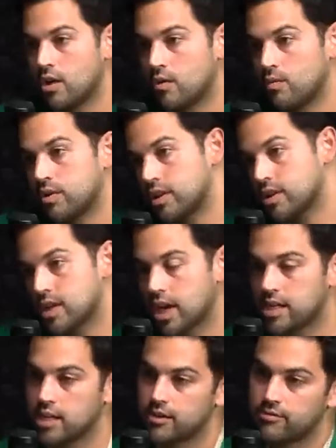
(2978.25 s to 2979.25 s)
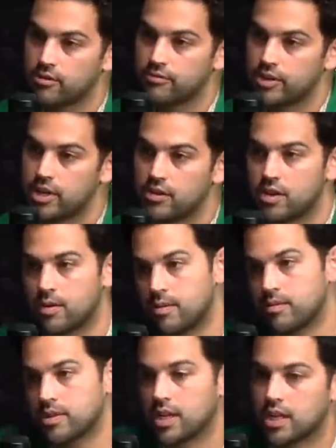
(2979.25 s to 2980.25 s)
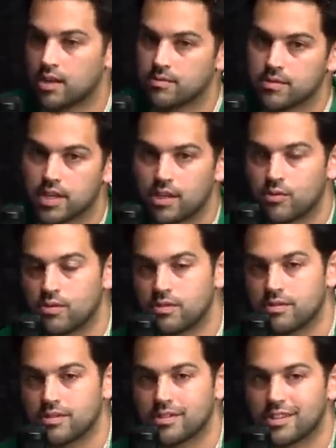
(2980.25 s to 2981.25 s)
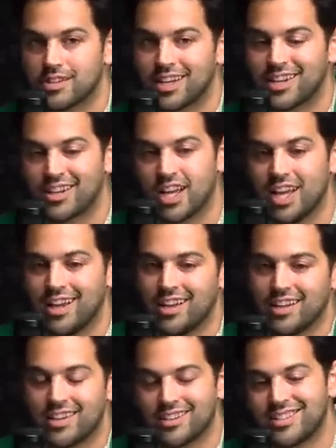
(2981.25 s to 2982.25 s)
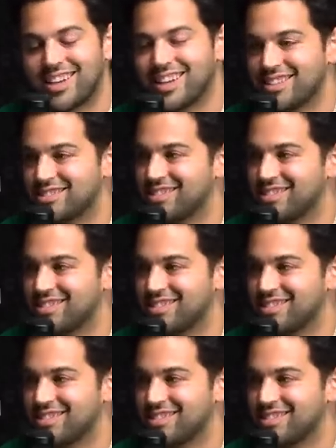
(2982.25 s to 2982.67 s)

with this idea for a video. Come up with, and I'm like, well, that's